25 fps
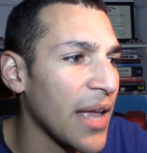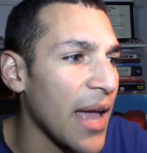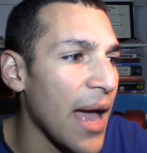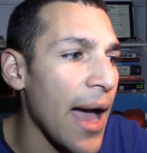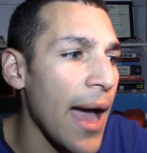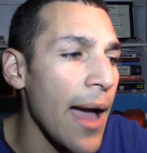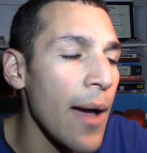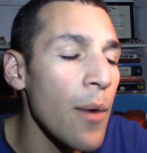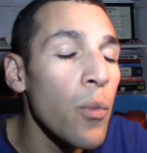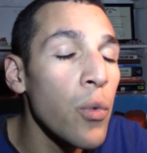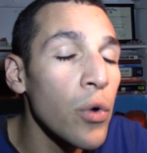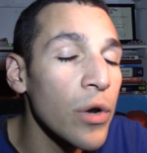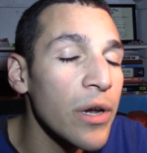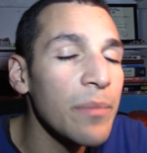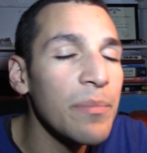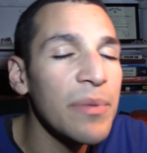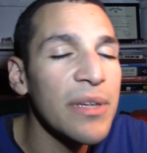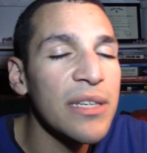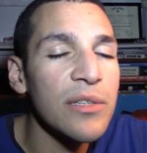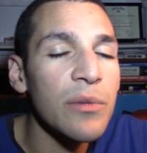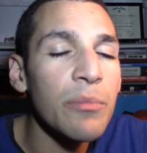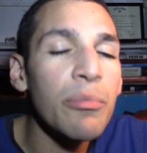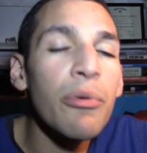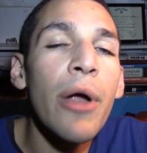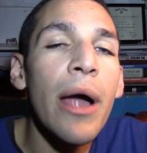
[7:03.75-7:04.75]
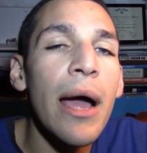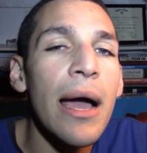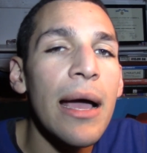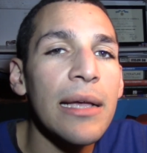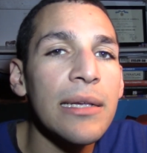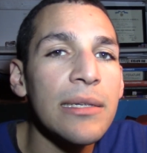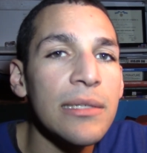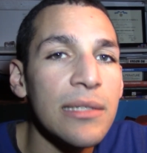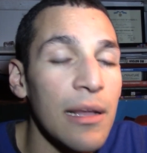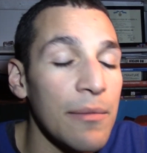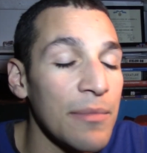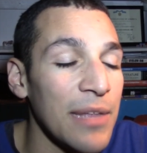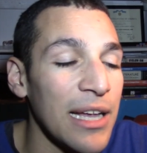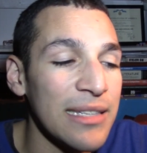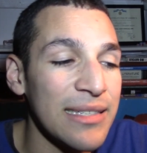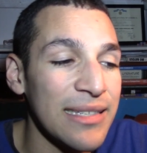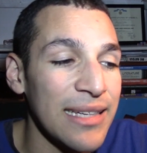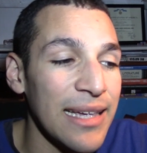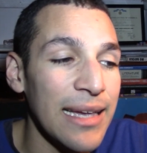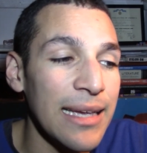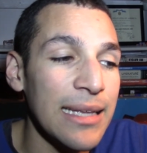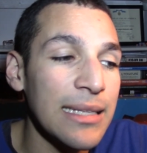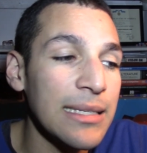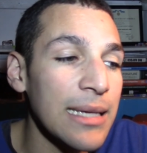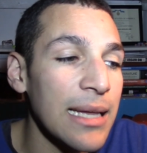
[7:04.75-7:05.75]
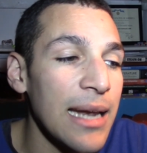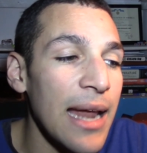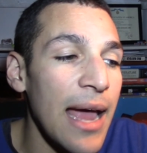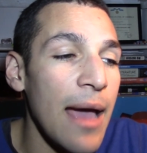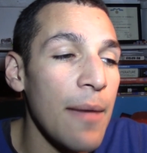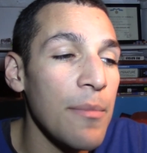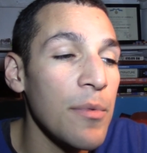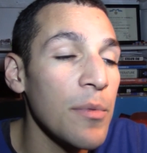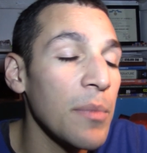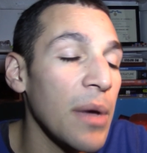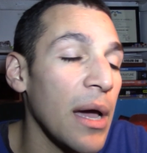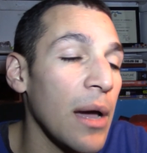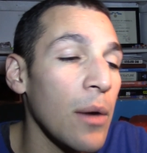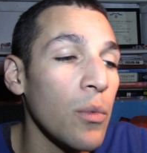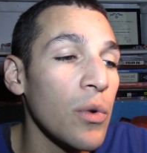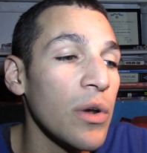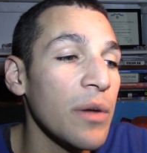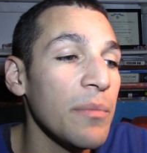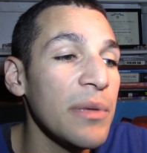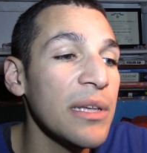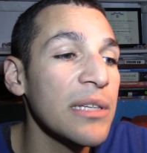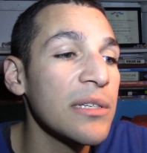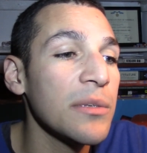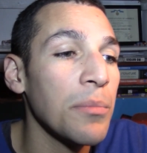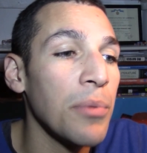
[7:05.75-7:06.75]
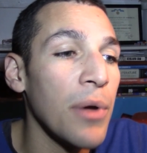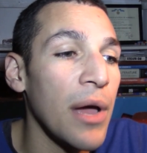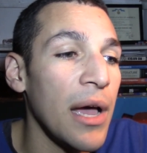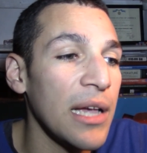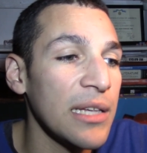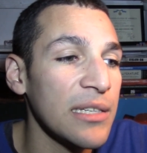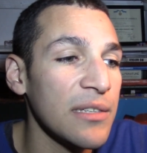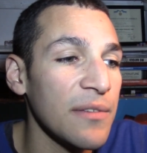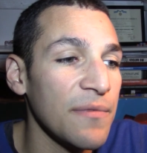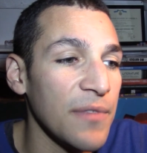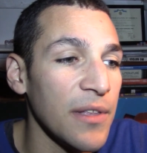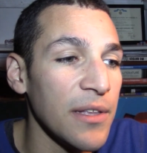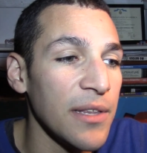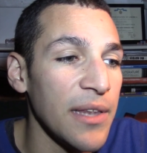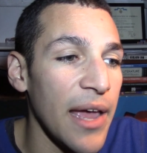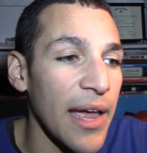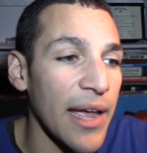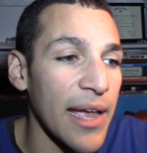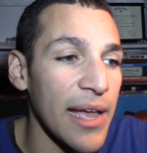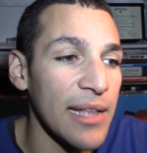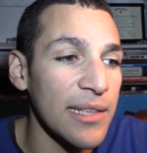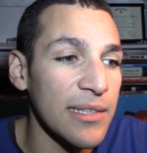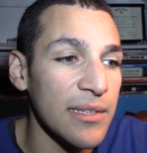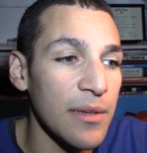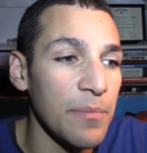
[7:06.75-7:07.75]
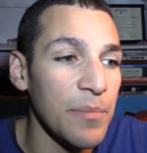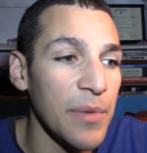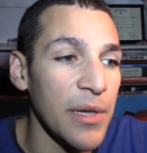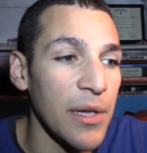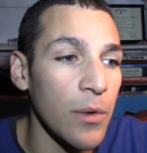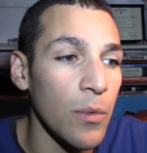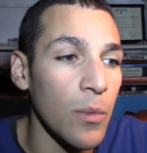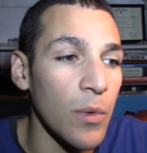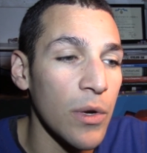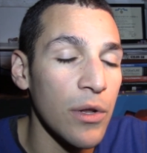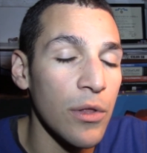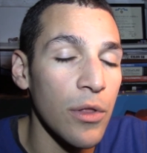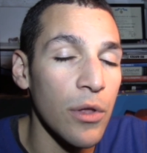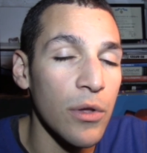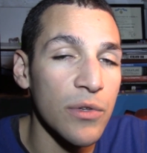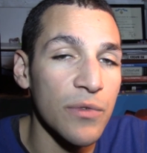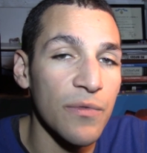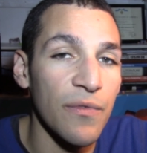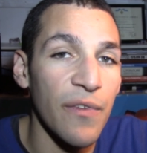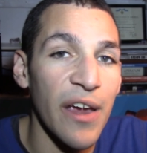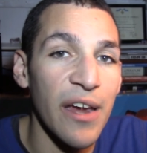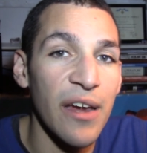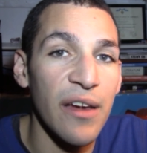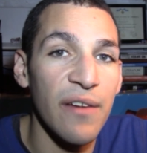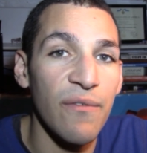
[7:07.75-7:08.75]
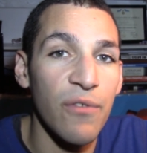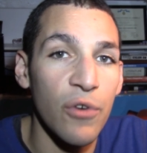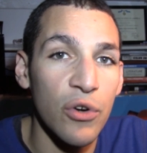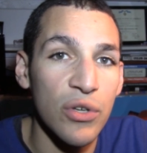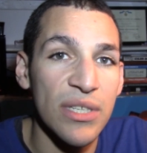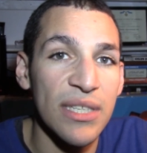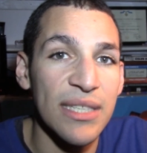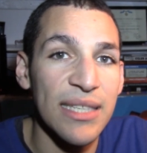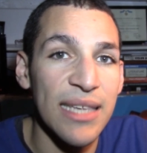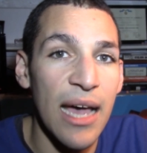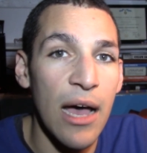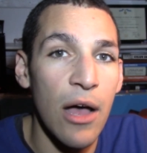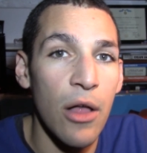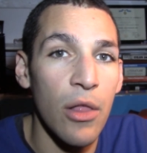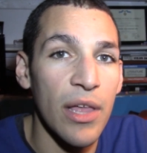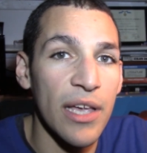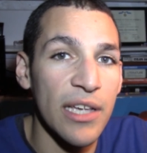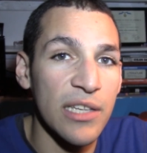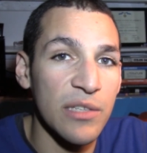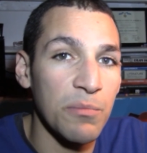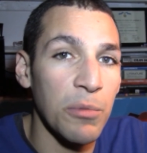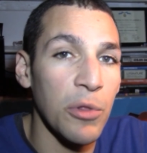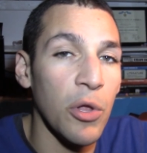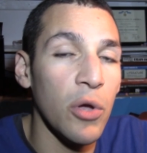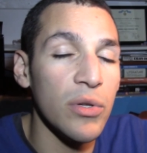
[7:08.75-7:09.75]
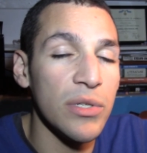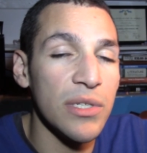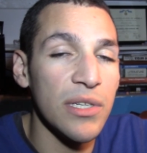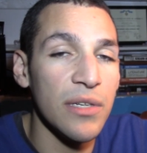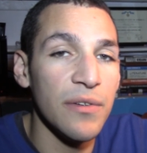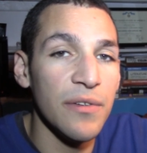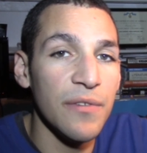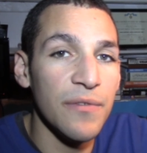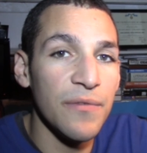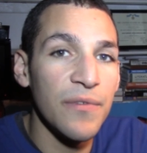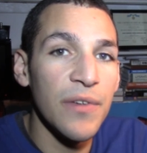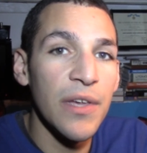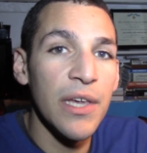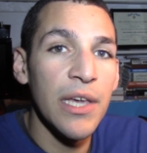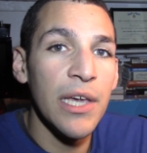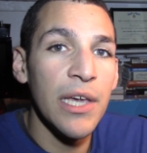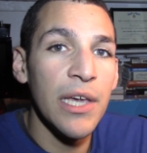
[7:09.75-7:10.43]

I wouldn't be surprised. I'm not saying it's gonna happen, but I wouldn't be surprised if the deck ends up being one of those very versatile, explosive,